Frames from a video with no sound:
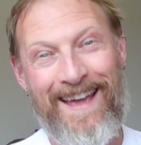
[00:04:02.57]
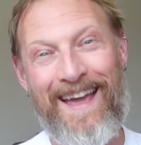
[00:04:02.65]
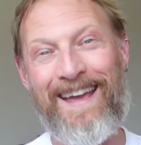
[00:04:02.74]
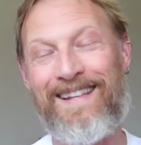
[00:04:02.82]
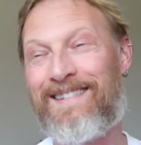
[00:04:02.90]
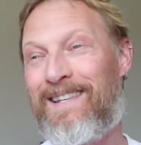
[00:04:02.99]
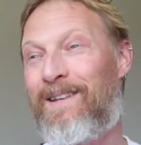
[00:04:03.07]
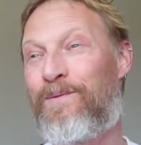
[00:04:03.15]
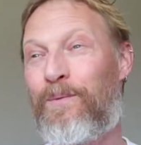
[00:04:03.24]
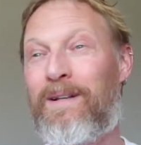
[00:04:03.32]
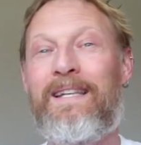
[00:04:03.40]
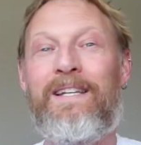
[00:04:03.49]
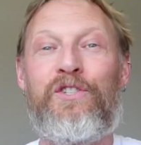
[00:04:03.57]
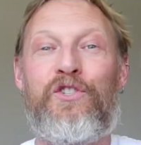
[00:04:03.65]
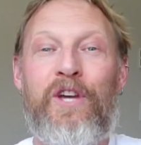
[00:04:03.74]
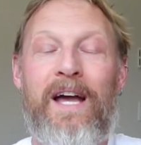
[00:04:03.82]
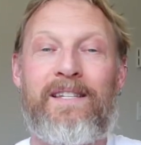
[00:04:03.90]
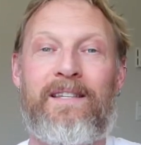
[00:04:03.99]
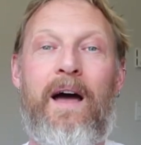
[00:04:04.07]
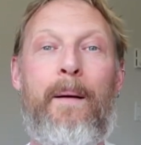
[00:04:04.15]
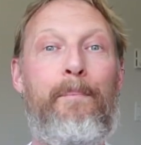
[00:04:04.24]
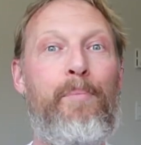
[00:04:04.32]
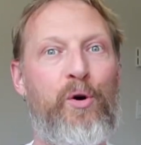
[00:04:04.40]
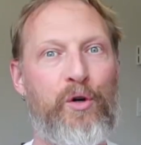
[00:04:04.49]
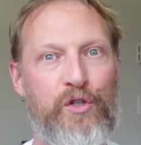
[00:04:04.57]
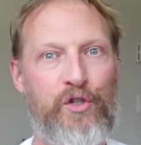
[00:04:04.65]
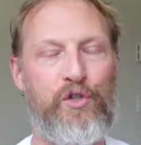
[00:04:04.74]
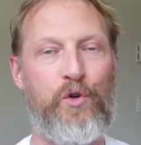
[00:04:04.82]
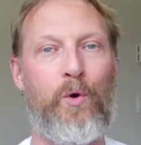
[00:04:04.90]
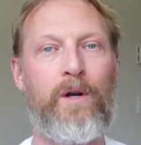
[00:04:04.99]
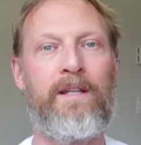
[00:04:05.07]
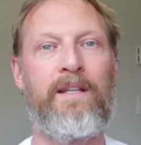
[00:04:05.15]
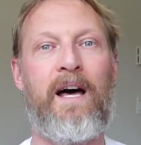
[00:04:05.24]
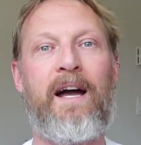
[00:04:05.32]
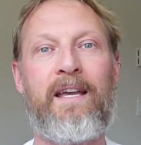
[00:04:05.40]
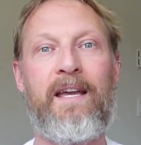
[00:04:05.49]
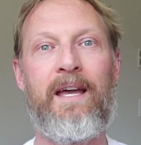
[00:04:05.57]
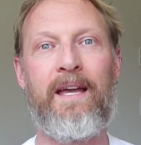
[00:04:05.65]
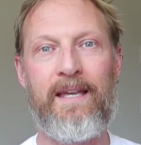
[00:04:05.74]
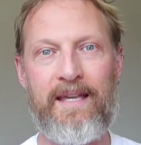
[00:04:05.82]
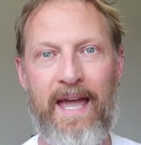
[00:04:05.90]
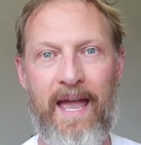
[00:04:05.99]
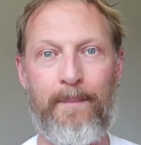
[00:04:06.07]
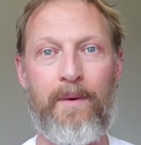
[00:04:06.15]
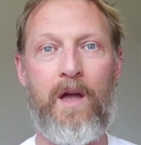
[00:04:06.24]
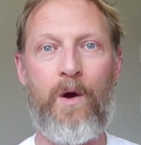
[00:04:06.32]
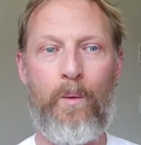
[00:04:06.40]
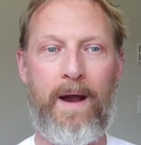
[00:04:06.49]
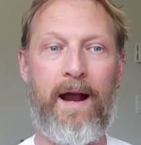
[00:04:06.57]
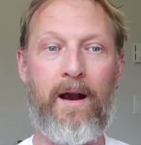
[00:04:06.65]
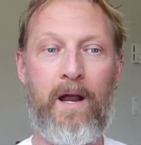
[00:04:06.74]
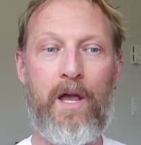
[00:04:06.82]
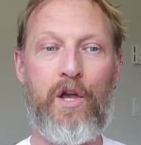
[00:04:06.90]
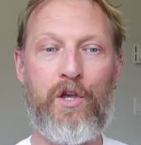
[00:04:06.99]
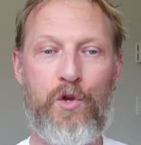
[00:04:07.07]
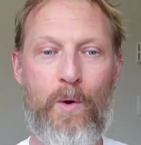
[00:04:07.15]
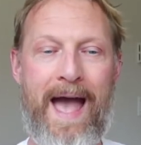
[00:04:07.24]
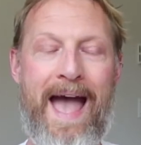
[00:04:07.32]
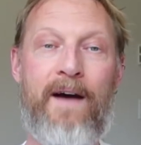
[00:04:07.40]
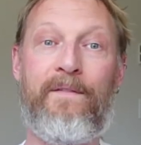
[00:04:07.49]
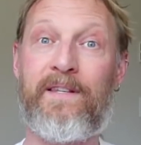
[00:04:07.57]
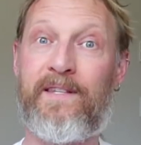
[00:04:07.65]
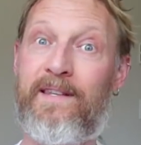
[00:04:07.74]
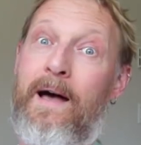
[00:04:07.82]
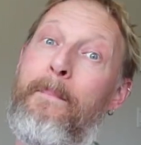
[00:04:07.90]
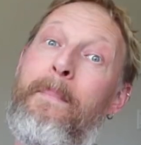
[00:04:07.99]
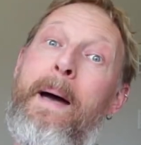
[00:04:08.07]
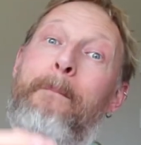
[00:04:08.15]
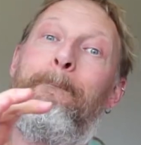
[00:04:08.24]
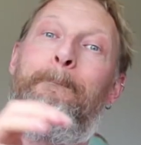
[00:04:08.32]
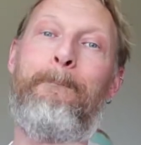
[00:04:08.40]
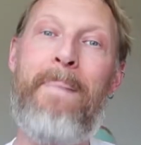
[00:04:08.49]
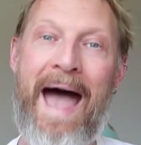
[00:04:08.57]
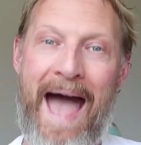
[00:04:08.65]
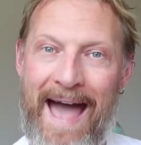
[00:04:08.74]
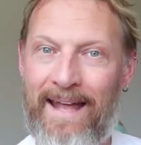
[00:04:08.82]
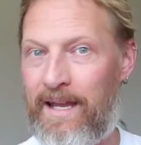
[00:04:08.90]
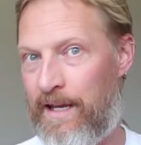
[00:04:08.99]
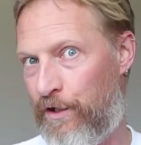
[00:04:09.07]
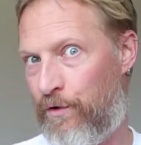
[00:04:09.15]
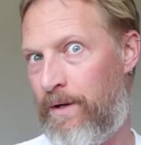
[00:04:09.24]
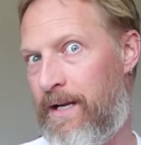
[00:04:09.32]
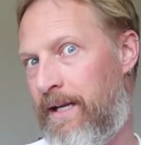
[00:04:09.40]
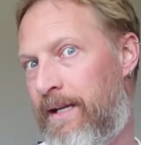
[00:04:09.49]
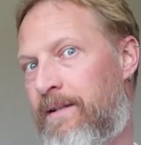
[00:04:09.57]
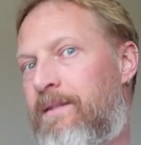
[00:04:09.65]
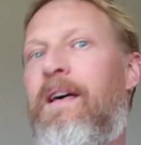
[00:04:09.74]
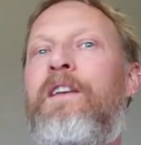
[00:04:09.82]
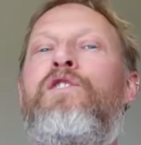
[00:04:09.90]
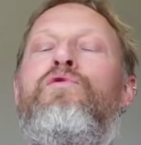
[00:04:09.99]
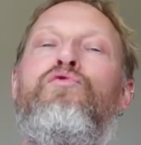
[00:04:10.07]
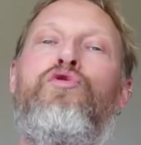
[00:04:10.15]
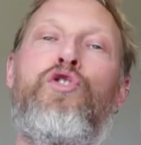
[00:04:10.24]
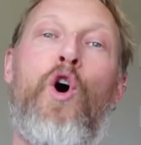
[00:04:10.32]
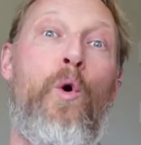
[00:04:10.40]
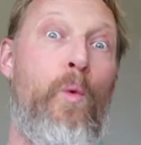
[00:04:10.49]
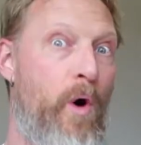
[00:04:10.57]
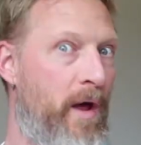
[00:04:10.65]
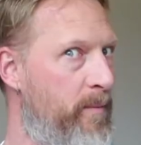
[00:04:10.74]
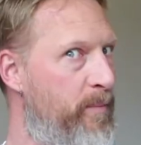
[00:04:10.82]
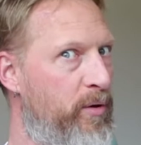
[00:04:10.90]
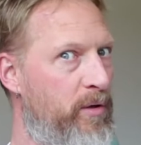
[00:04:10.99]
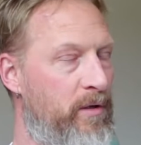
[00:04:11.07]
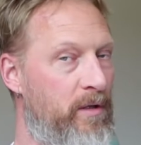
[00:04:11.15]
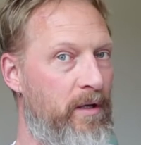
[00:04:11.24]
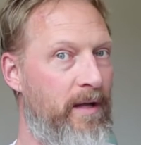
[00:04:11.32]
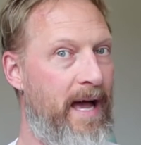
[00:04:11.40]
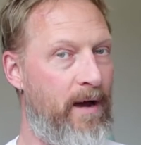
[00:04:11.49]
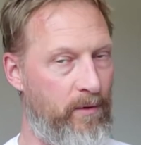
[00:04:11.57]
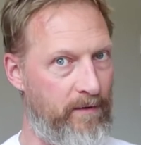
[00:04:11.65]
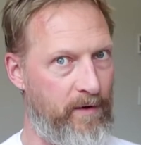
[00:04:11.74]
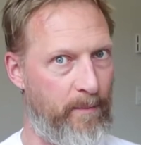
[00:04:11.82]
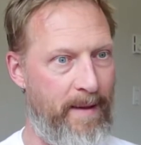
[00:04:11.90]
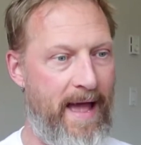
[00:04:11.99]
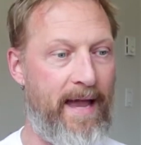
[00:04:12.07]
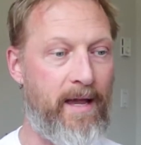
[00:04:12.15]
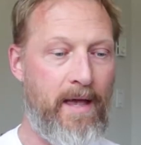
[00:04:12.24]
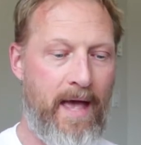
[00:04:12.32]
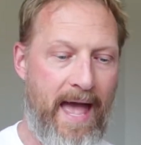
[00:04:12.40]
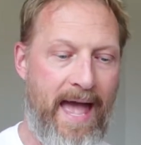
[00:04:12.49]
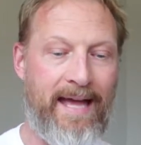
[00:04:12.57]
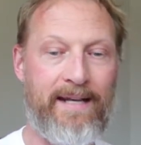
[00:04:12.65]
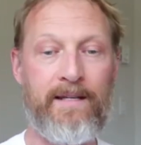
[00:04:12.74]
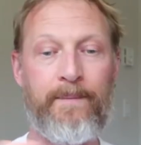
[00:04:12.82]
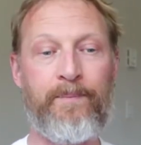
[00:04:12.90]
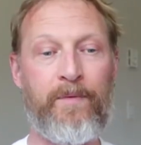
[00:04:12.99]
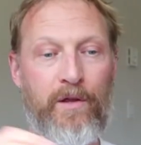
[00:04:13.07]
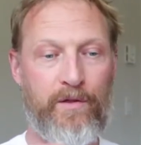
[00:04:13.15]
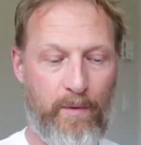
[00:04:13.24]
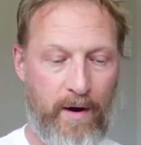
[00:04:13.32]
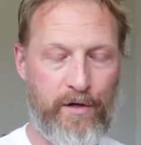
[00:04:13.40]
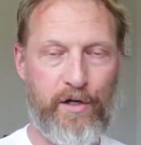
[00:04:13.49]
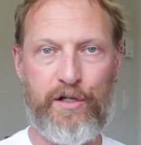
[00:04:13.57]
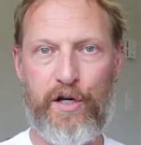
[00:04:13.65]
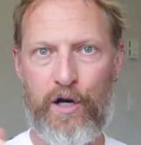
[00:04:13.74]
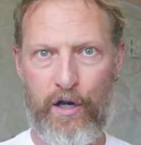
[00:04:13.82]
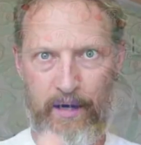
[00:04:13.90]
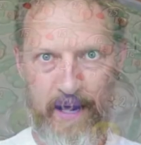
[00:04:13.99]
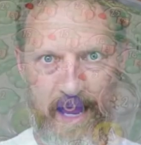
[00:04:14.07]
It's really just a push your luck game where you have some bad ingredients that you don't want to pull out of your bag, and throughout your turn,